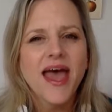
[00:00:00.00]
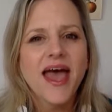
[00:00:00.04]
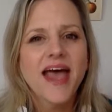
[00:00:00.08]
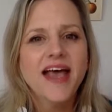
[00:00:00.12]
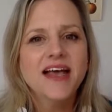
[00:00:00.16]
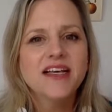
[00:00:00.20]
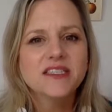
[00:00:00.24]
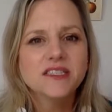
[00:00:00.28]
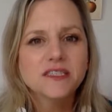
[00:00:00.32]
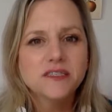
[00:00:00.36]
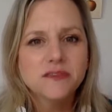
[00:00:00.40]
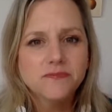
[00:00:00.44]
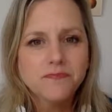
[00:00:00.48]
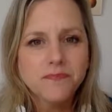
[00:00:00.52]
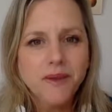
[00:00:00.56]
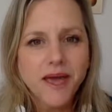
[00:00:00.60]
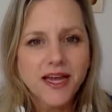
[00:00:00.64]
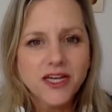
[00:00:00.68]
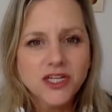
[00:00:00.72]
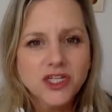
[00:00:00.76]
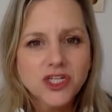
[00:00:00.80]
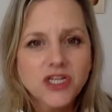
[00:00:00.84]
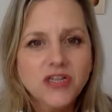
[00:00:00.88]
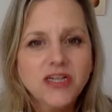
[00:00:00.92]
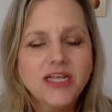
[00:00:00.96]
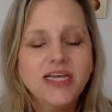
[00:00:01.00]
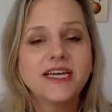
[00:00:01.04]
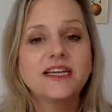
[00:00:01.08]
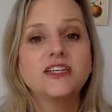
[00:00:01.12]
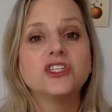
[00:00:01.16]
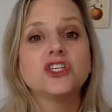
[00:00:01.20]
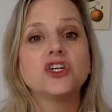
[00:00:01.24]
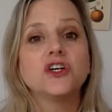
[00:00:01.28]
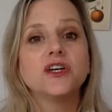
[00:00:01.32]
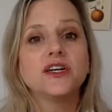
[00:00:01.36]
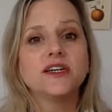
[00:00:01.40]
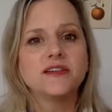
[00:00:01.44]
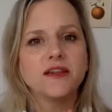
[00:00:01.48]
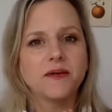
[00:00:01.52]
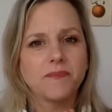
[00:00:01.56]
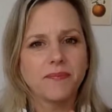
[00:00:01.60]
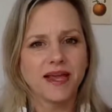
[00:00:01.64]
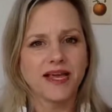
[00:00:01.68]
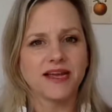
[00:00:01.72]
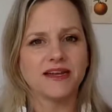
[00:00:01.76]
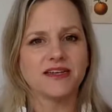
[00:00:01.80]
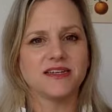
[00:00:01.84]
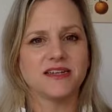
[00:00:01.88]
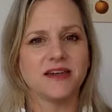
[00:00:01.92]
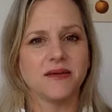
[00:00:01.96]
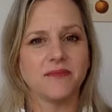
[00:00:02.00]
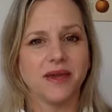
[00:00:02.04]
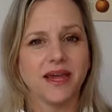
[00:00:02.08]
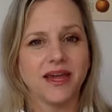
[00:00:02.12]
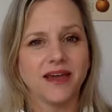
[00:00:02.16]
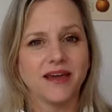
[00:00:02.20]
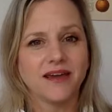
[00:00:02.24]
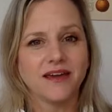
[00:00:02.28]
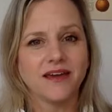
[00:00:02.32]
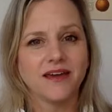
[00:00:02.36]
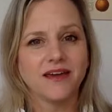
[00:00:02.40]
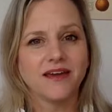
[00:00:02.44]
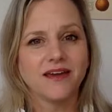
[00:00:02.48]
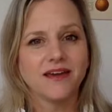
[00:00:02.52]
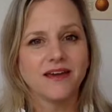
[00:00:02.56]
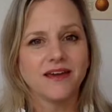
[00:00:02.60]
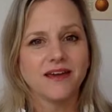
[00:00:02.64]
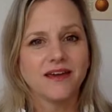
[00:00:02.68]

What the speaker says: especially during the pandemic,